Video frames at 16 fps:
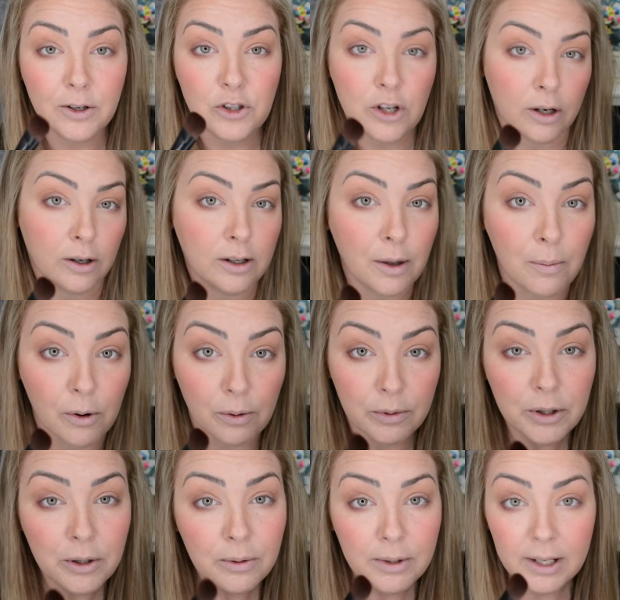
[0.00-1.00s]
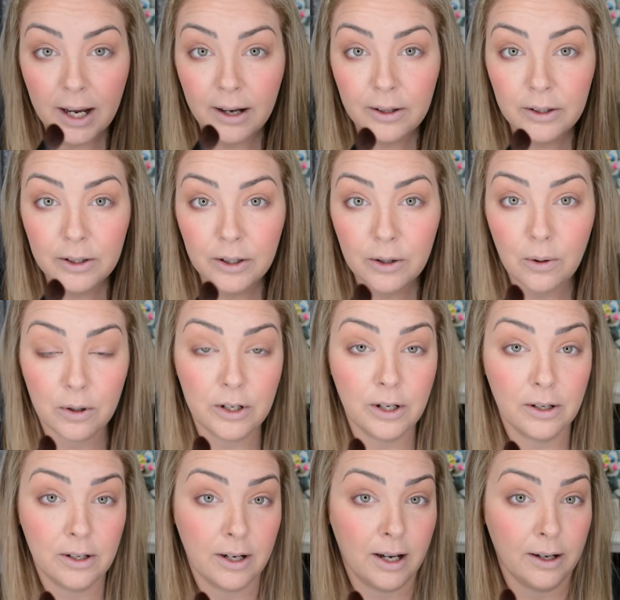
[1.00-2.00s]
dark maroon color or
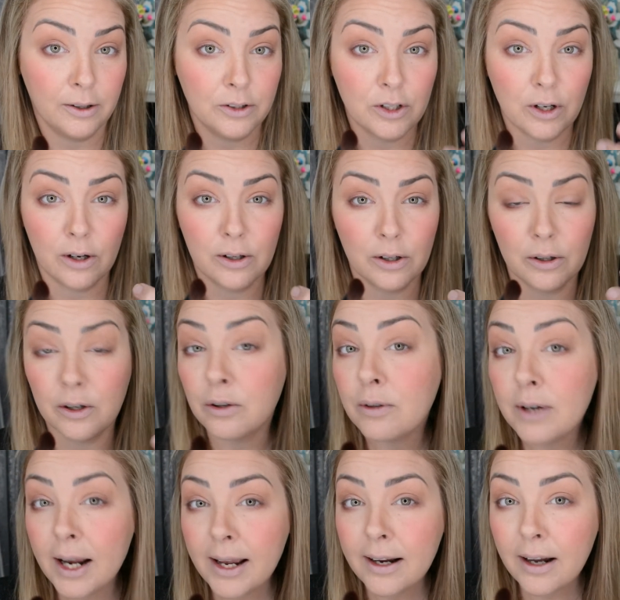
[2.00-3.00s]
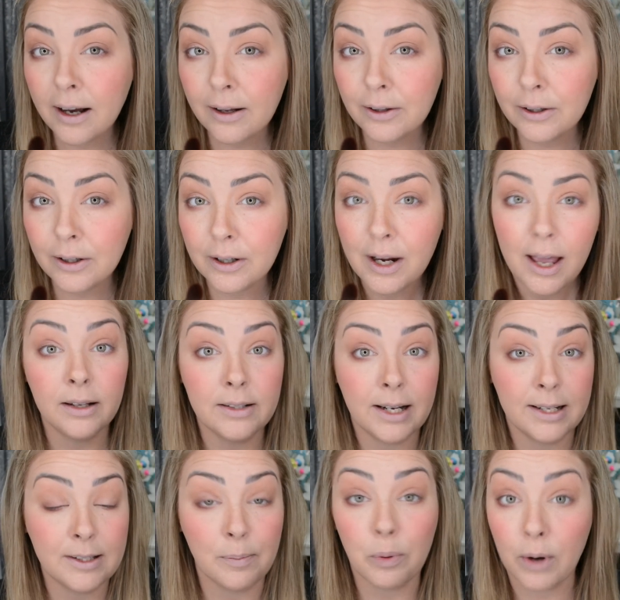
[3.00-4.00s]
a darker gray color.
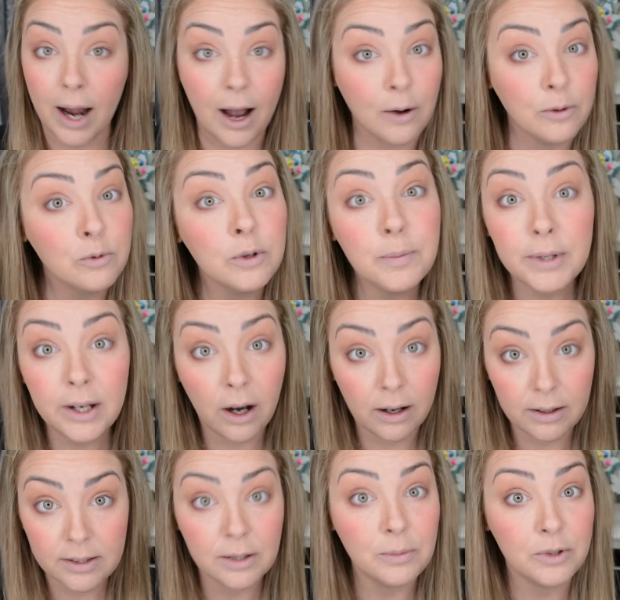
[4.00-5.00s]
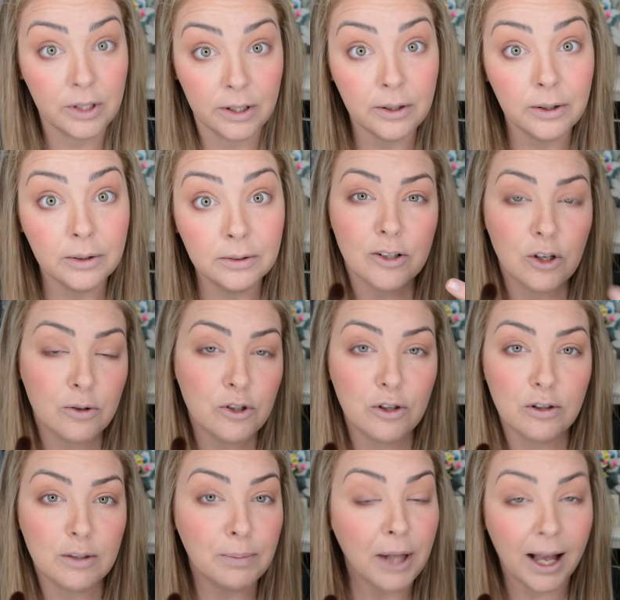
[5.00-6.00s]
Nice brown would be awesome too. Don't
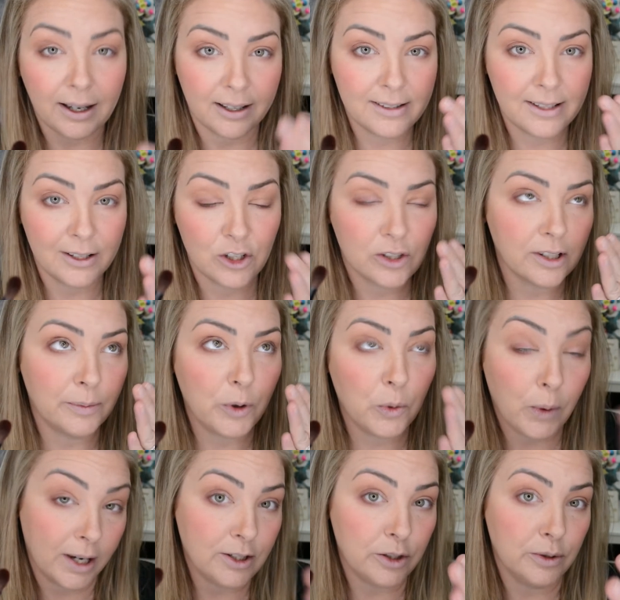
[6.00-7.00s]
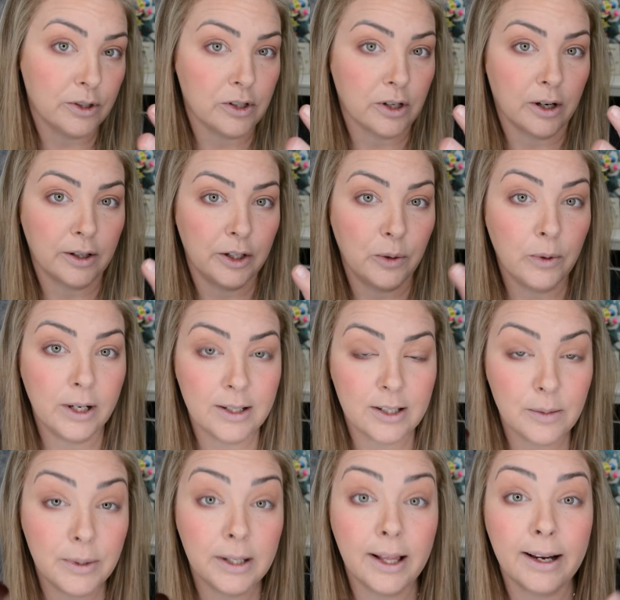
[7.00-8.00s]
choose black because that's just gonna be way too stark. You want it
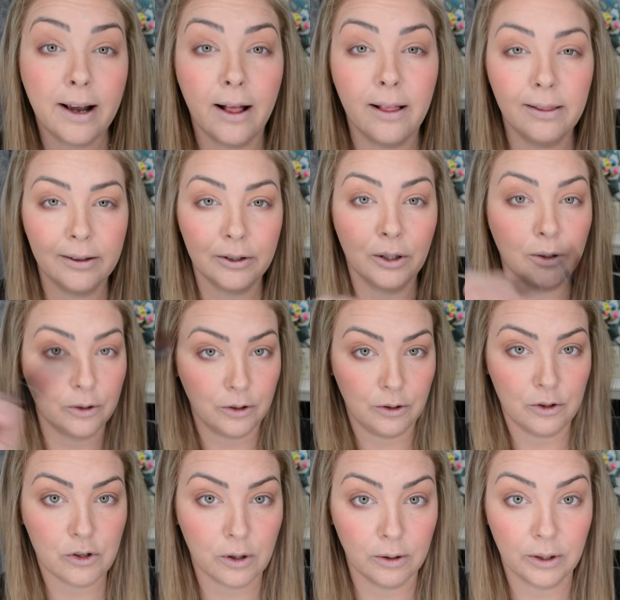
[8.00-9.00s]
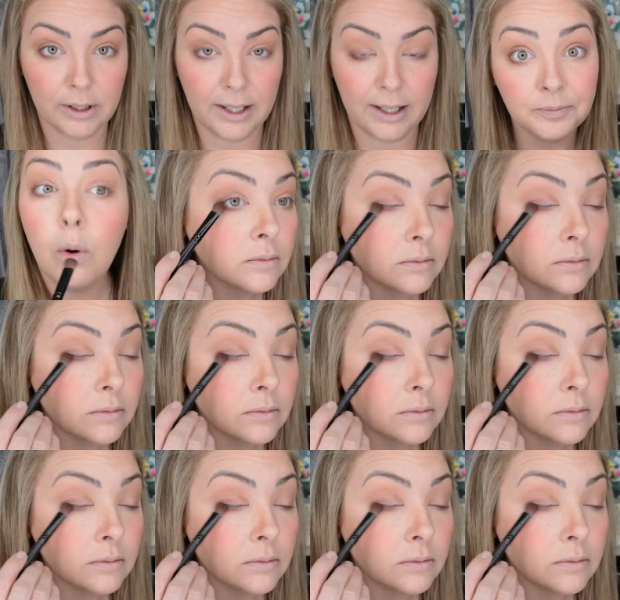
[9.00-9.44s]
to be like a little neutral looking.